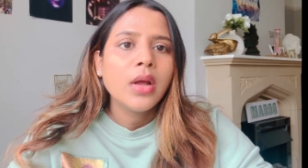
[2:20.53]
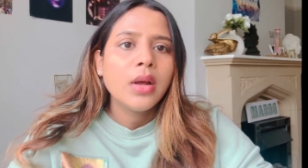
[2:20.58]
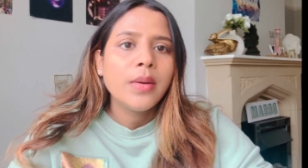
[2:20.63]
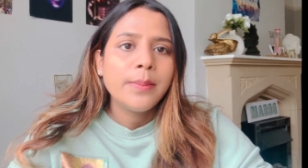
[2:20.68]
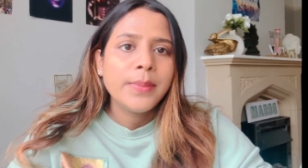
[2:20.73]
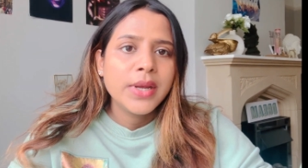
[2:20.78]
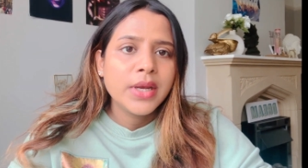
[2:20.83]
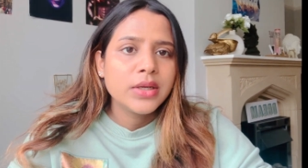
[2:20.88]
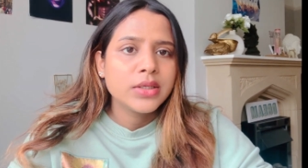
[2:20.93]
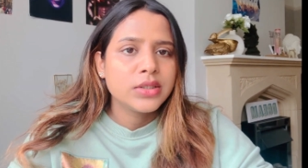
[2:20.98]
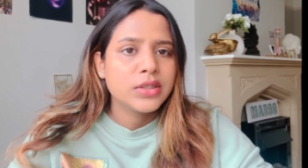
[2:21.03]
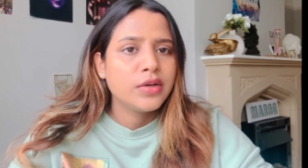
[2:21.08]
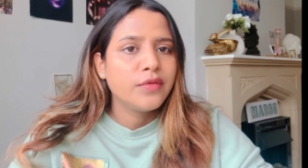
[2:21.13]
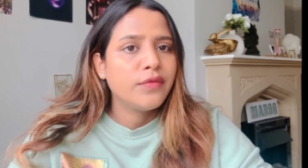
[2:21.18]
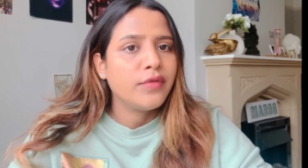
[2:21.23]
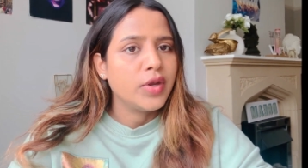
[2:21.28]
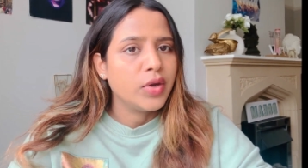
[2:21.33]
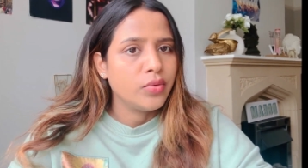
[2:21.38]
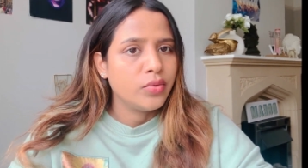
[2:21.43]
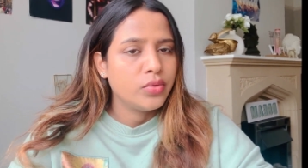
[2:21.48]
Pearson
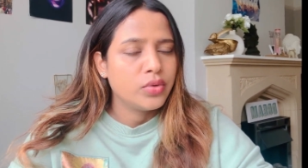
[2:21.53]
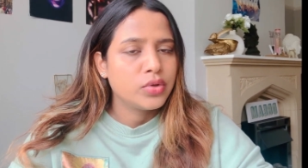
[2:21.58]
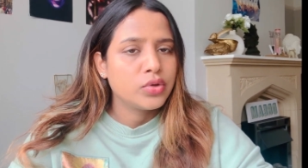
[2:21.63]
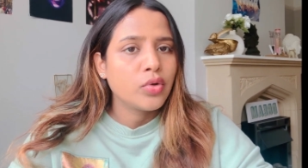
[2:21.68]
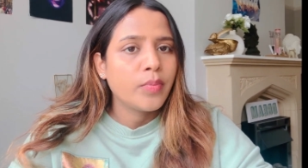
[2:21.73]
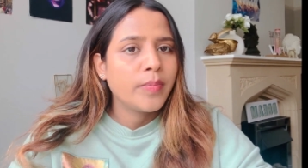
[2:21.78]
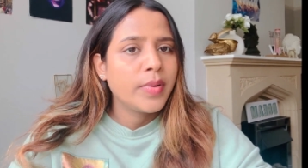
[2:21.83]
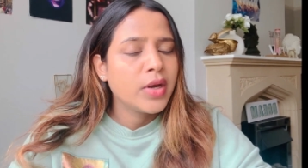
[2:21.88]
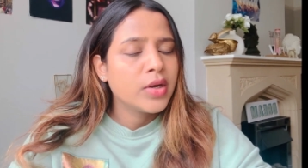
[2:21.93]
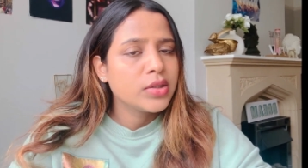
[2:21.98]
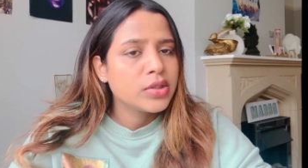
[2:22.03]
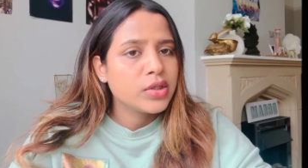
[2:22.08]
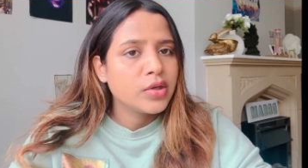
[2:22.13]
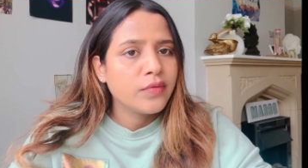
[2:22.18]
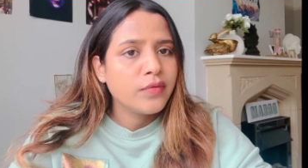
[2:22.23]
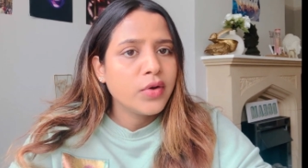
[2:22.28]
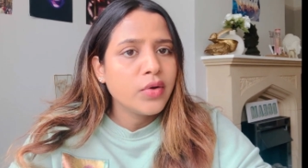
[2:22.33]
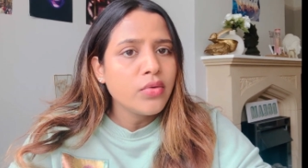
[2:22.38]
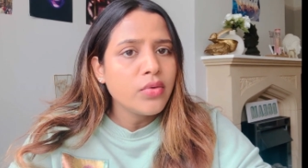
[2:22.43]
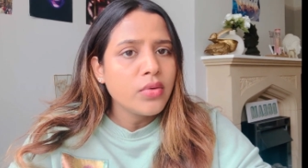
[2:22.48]
VUE. So
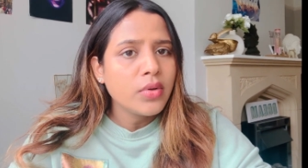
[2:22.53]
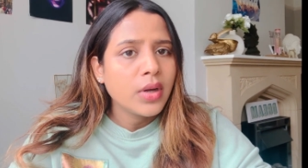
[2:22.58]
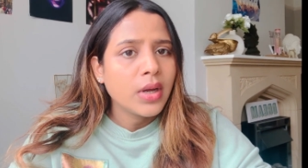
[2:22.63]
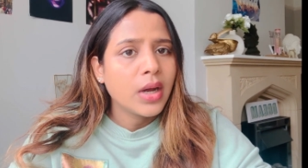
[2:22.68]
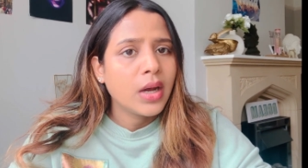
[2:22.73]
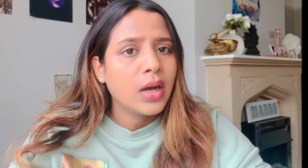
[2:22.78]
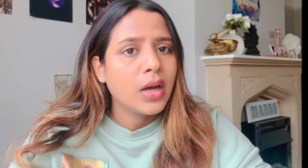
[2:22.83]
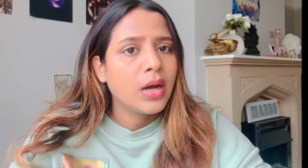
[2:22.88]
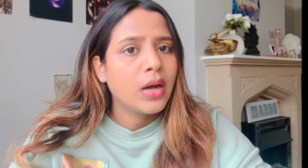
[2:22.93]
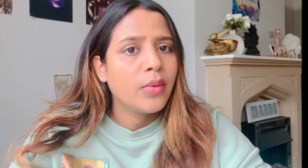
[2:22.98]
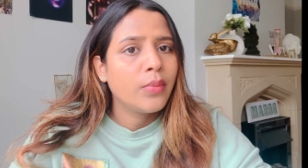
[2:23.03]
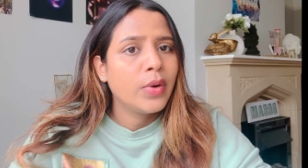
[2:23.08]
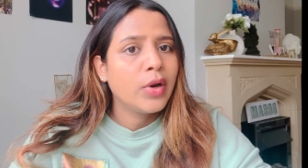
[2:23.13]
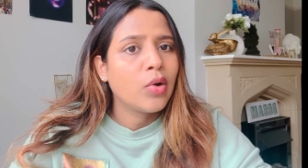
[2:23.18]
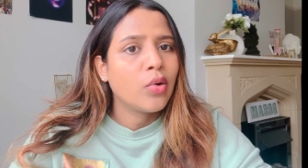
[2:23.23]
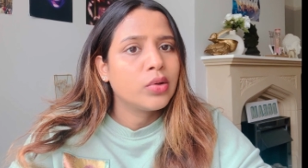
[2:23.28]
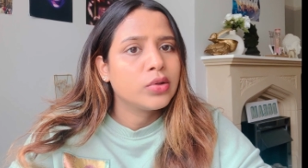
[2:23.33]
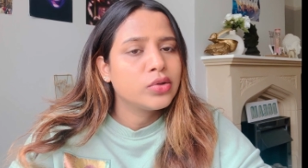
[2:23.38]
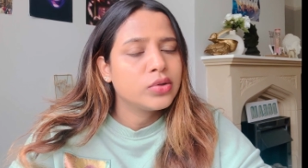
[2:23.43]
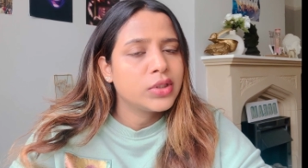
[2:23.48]
Pearson VUE will
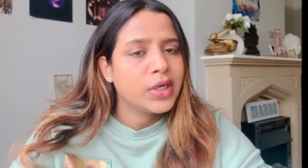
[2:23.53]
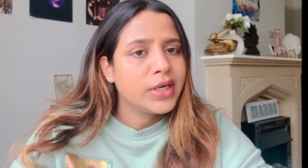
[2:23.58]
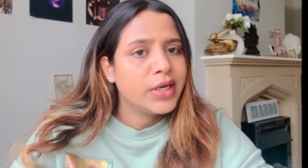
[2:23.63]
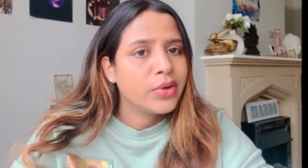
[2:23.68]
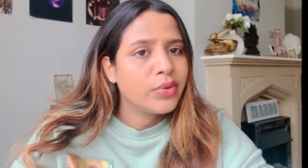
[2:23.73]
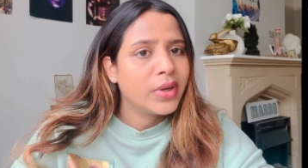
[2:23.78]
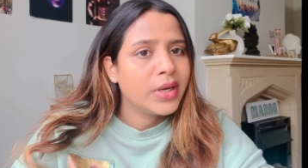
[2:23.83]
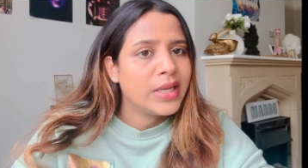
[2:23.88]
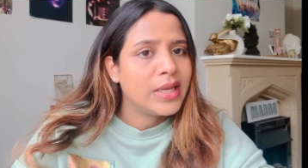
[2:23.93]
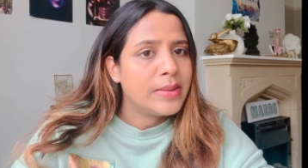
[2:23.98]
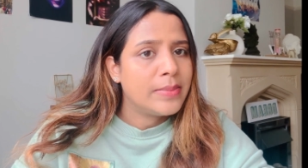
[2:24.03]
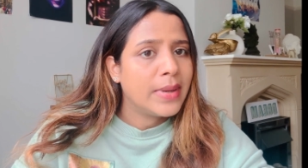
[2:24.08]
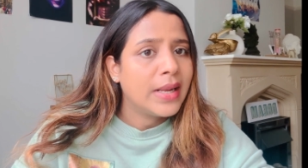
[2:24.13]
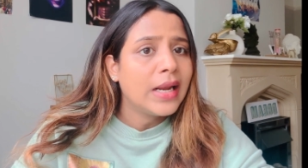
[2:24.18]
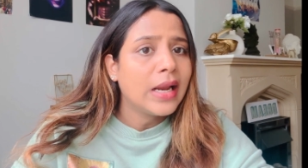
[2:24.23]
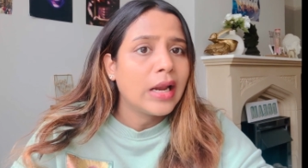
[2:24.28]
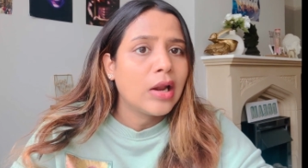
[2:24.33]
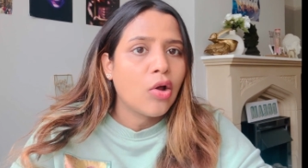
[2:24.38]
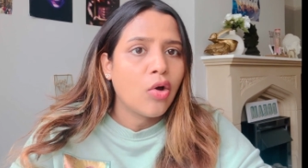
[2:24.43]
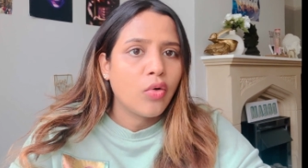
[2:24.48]
also send you an email
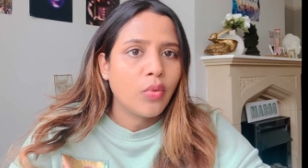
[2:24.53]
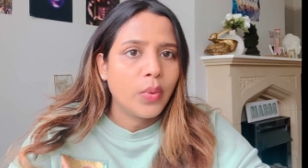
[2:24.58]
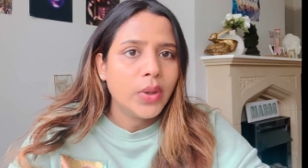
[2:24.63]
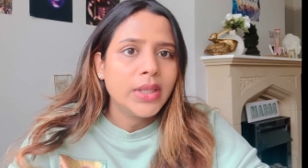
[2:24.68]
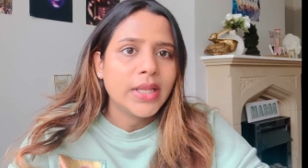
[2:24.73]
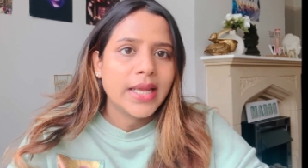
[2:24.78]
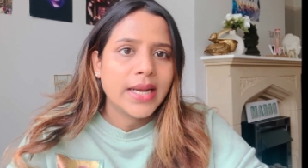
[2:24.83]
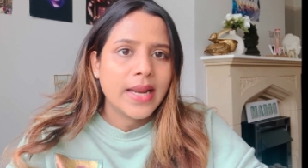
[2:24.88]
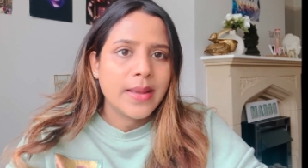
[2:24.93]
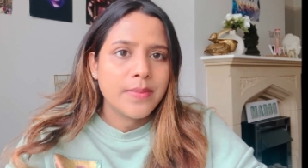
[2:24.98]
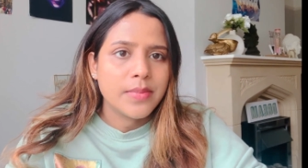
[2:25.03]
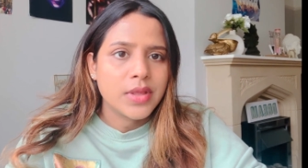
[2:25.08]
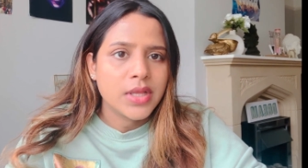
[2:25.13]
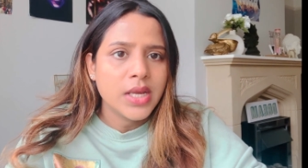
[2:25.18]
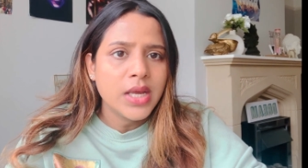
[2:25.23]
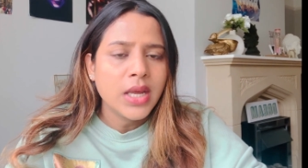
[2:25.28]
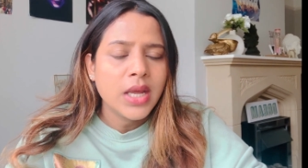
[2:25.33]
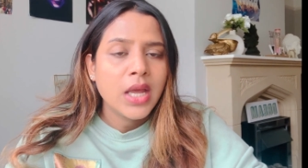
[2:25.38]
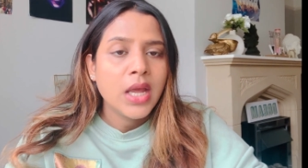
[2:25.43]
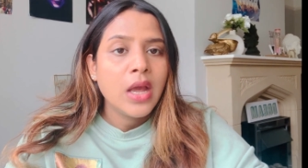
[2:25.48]
along with
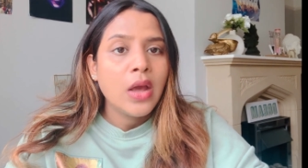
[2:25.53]
NMC